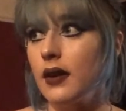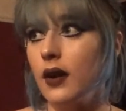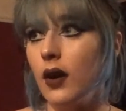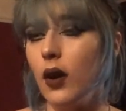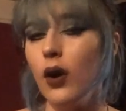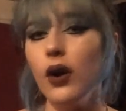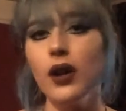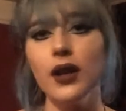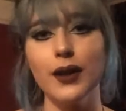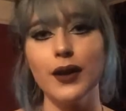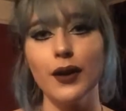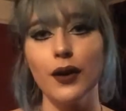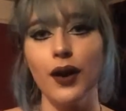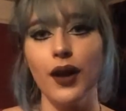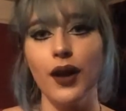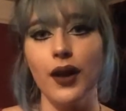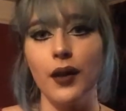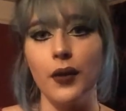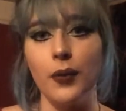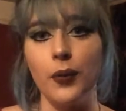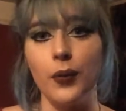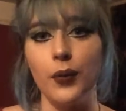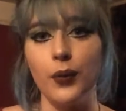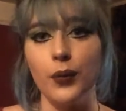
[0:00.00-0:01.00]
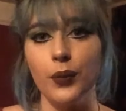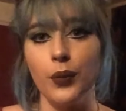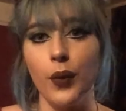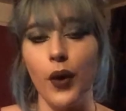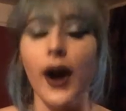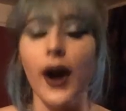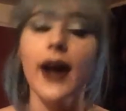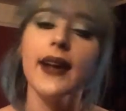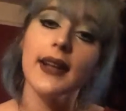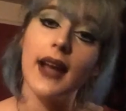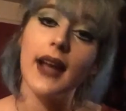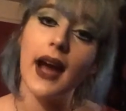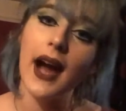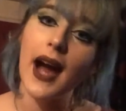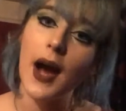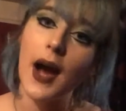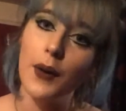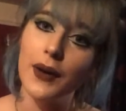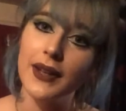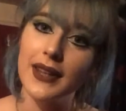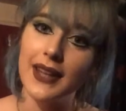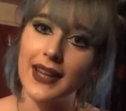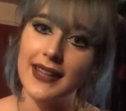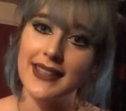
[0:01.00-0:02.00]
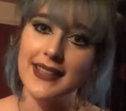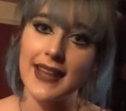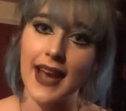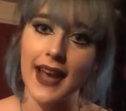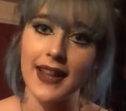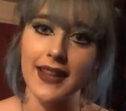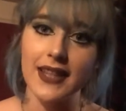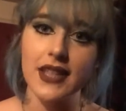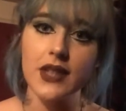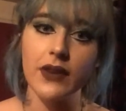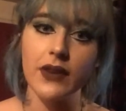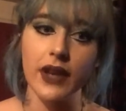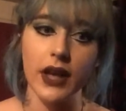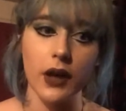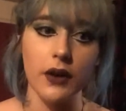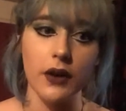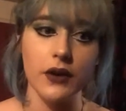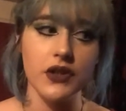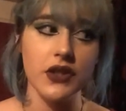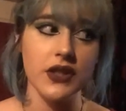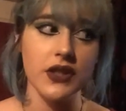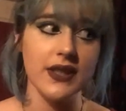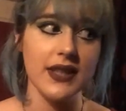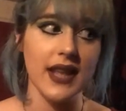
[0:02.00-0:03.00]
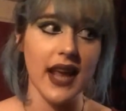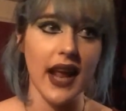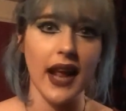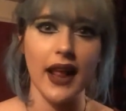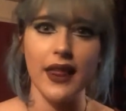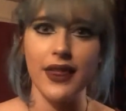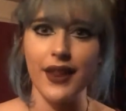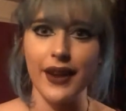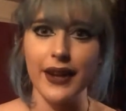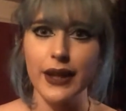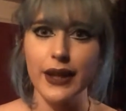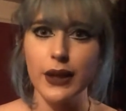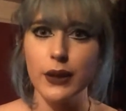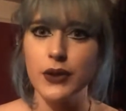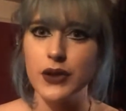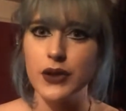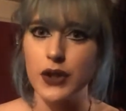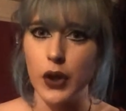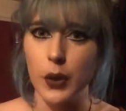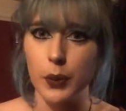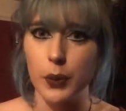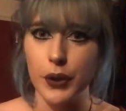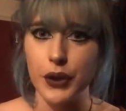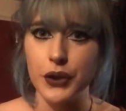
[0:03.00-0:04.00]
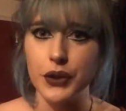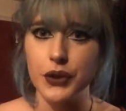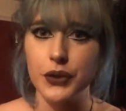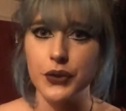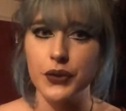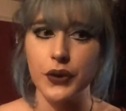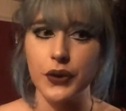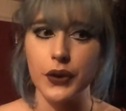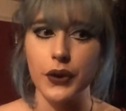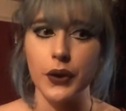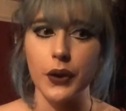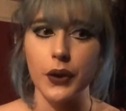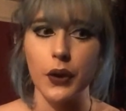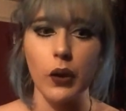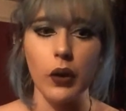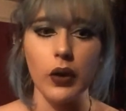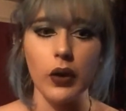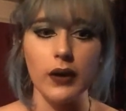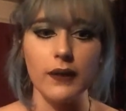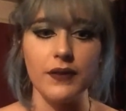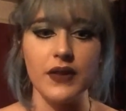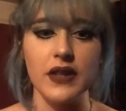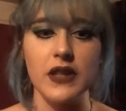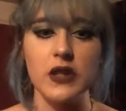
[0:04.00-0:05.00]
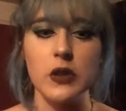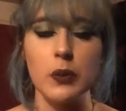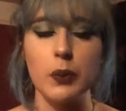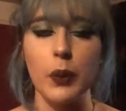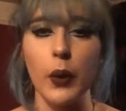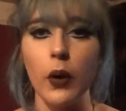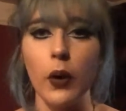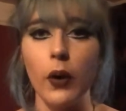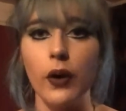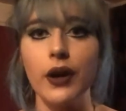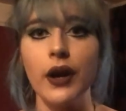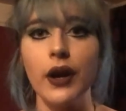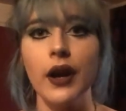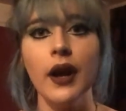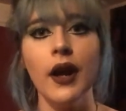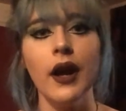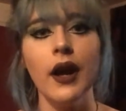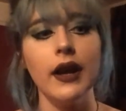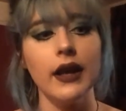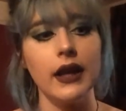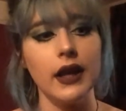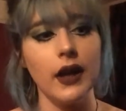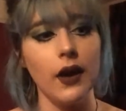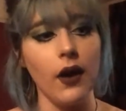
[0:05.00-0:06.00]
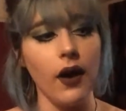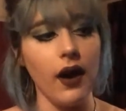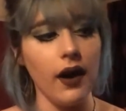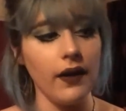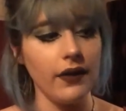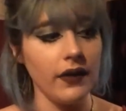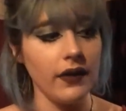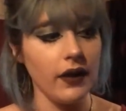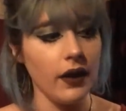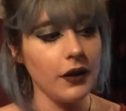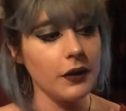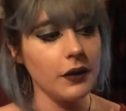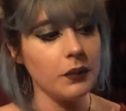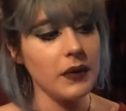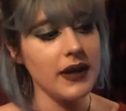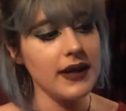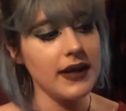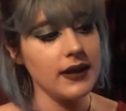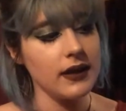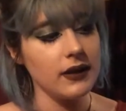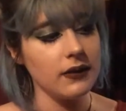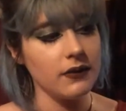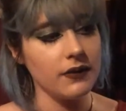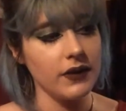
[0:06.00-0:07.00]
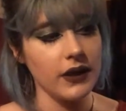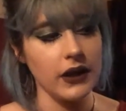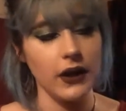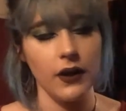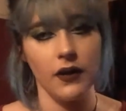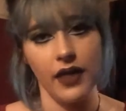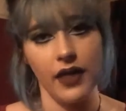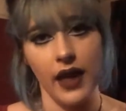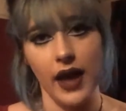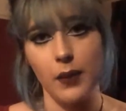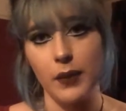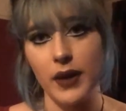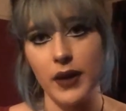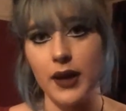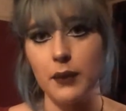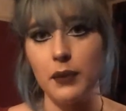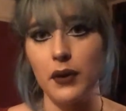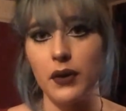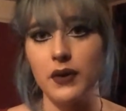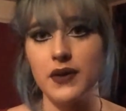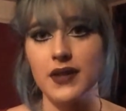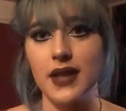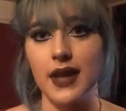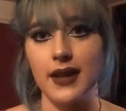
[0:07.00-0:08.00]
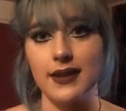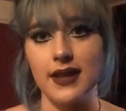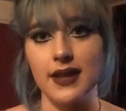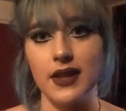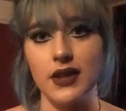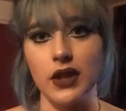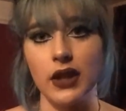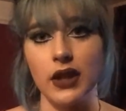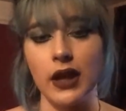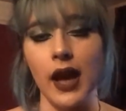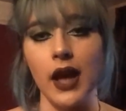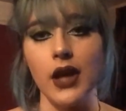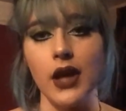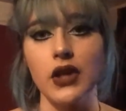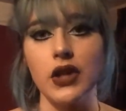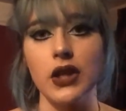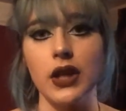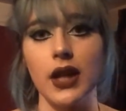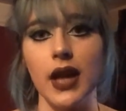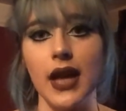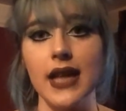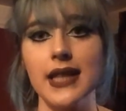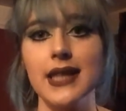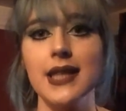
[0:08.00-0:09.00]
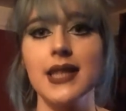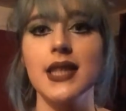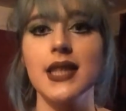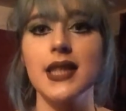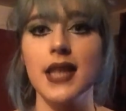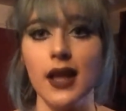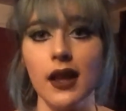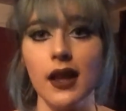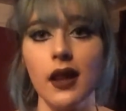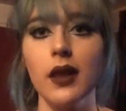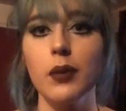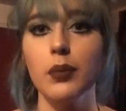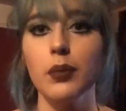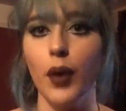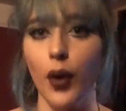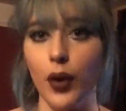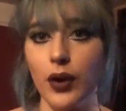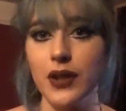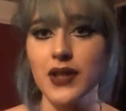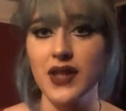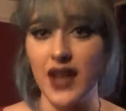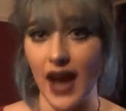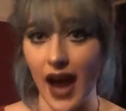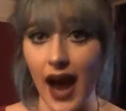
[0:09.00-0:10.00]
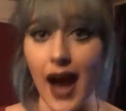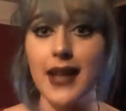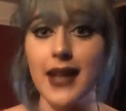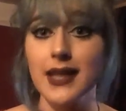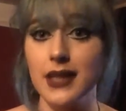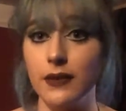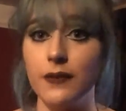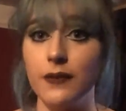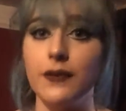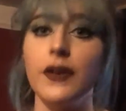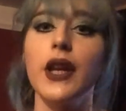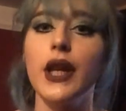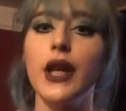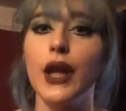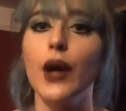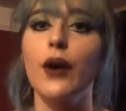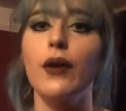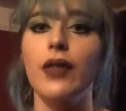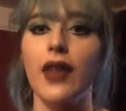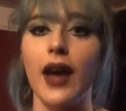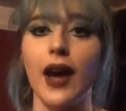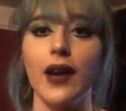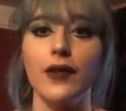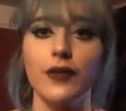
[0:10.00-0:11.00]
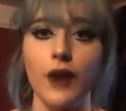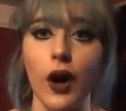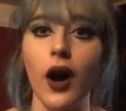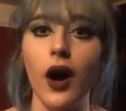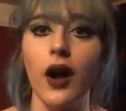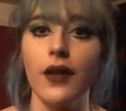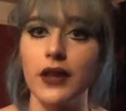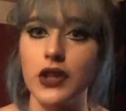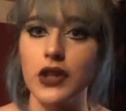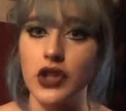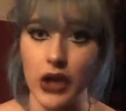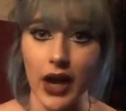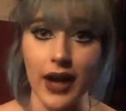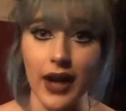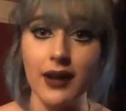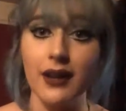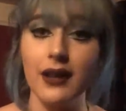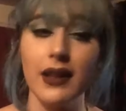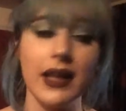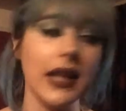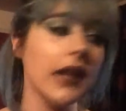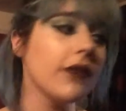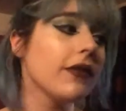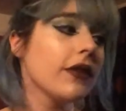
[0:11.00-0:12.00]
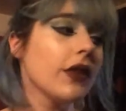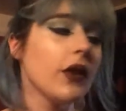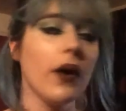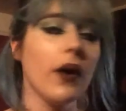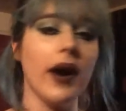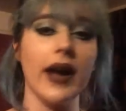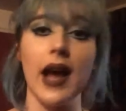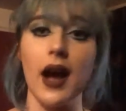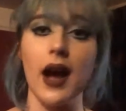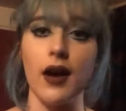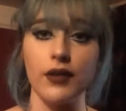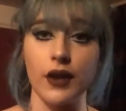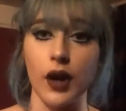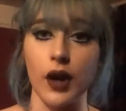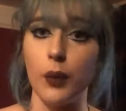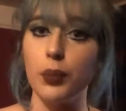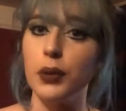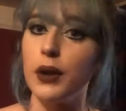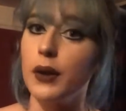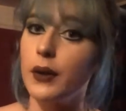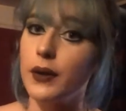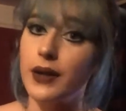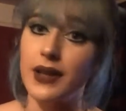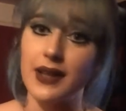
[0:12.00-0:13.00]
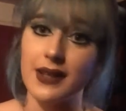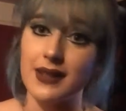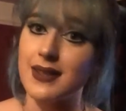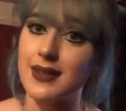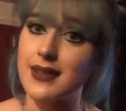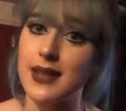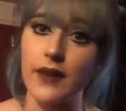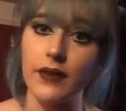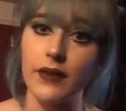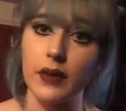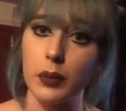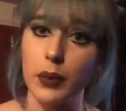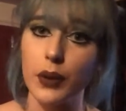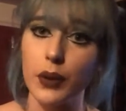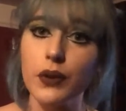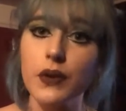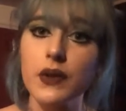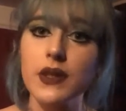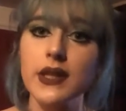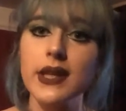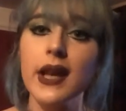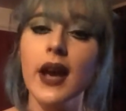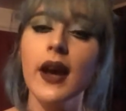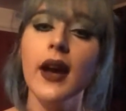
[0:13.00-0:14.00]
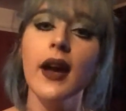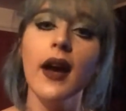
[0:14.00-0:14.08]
All in all, how I'd like to end this video is just saying thank you so much for all of the support. You know, on my video that I made about sex education, it's still the most active video that I've got on the channel, even though I haven't uploaded in 7 months.